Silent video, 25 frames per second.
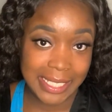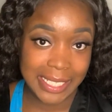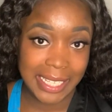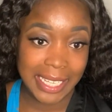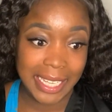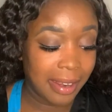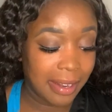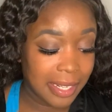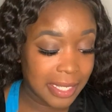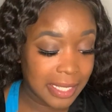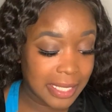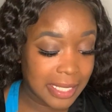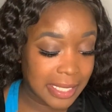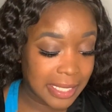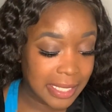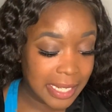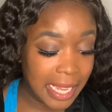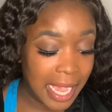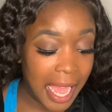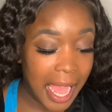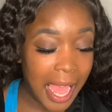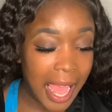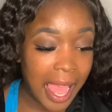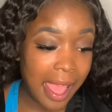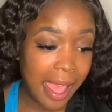it is
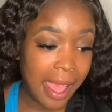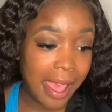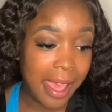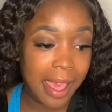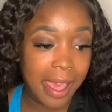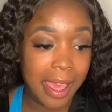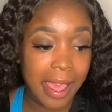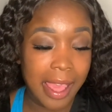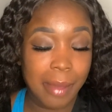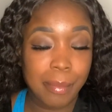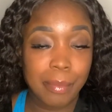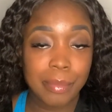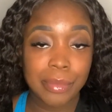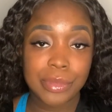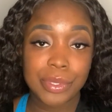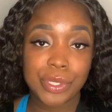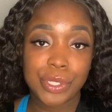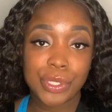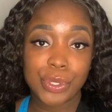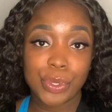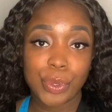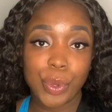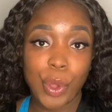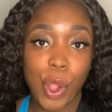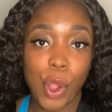time
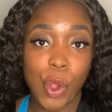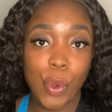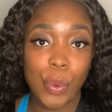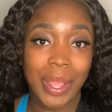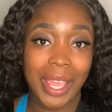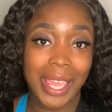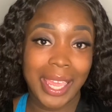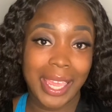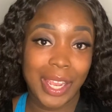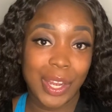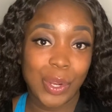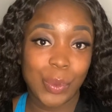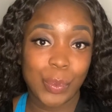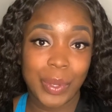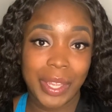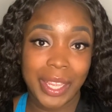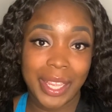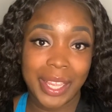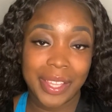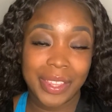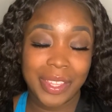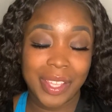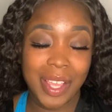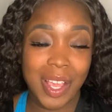to go in with